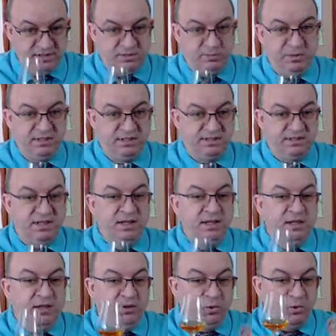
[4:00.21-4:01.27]
because,
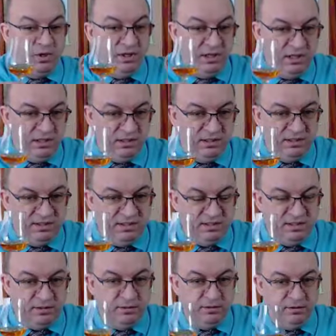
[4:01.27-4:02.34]
okay, this
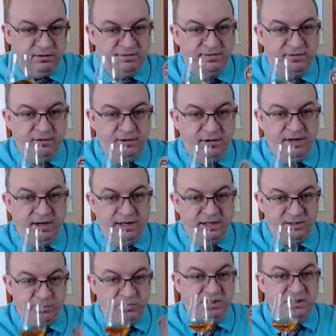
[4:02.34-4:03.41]
is good for an
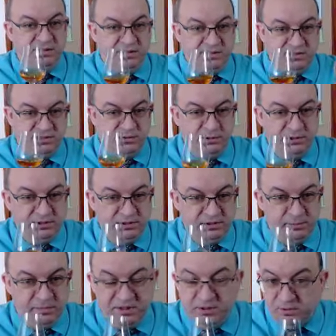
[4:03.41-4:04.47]
experienced
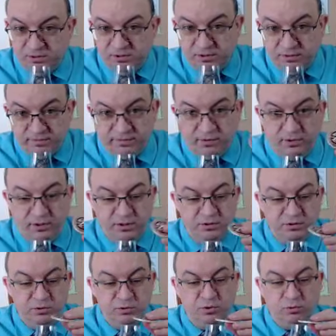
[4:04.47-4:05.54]
drinker, but also for a
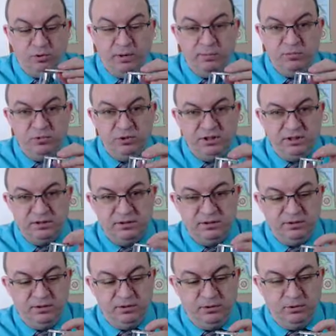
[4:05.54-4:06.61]
new dram drinker,
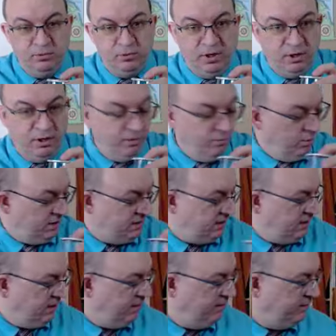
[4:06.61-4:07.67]

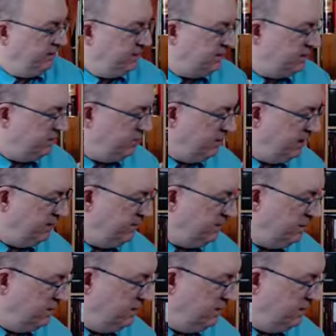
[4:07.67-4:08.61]
whiskey novice, whatever.